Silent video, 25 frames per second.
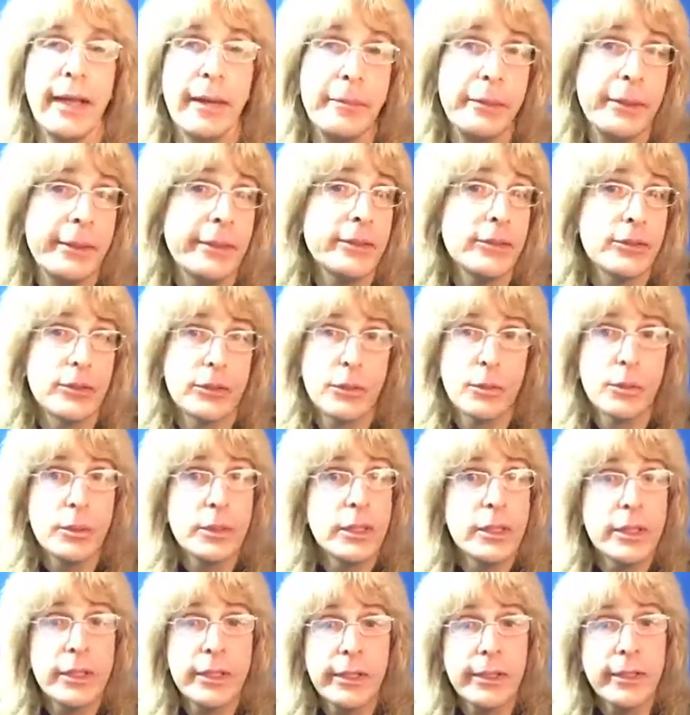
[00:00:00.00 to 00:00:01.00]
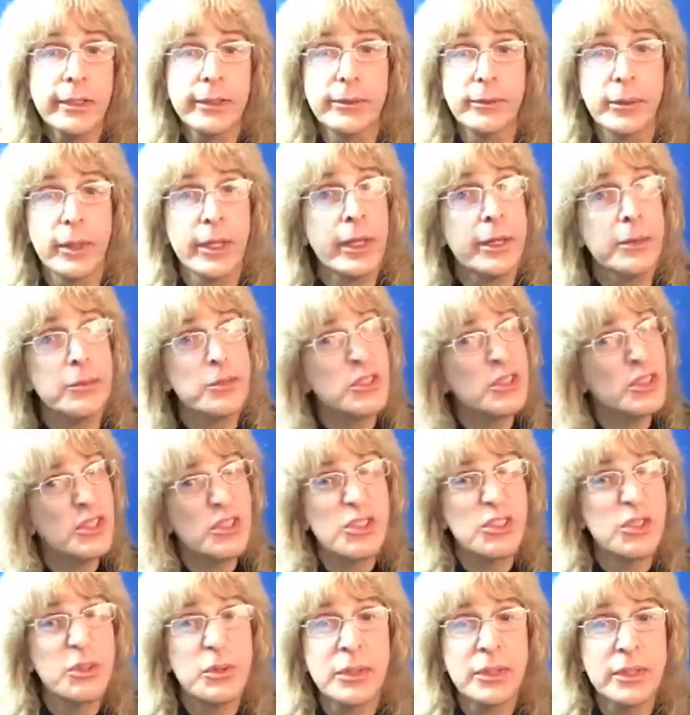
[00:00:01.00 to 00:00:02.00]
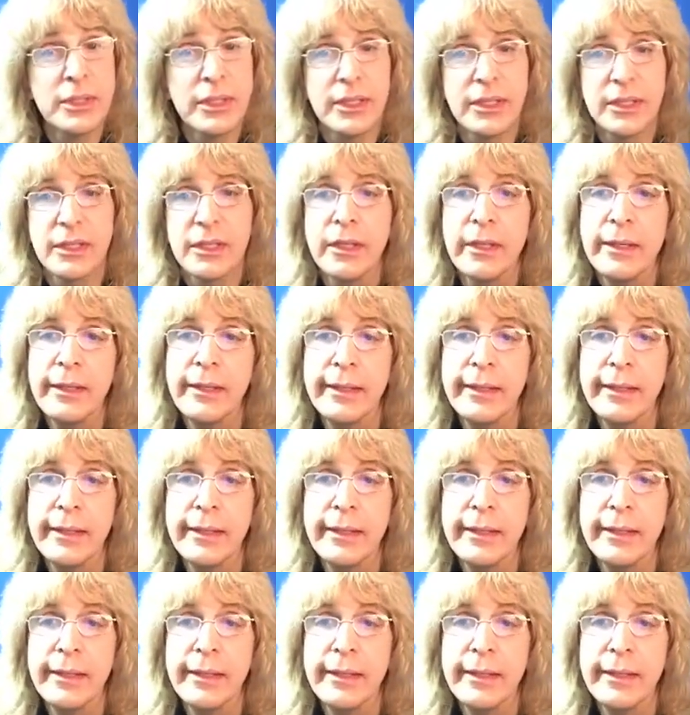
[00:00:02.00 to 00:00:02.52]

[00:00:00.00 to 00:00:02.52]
I mean, it's the word of God, right? I'm just doing it.